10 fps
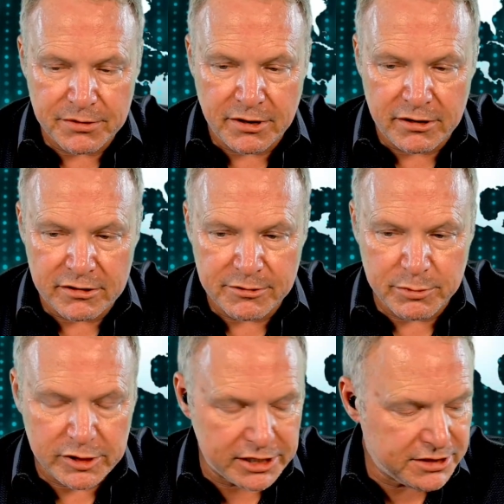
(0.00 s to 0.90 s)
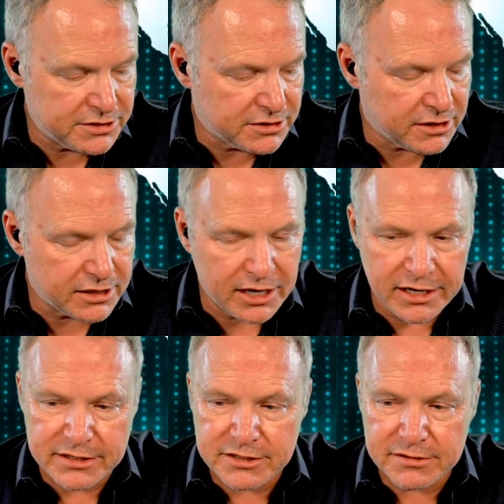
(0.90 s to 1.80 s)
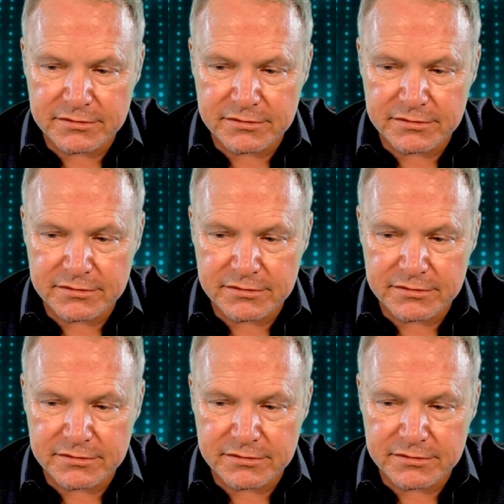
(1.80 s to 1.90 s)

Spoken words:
call the police on ICE?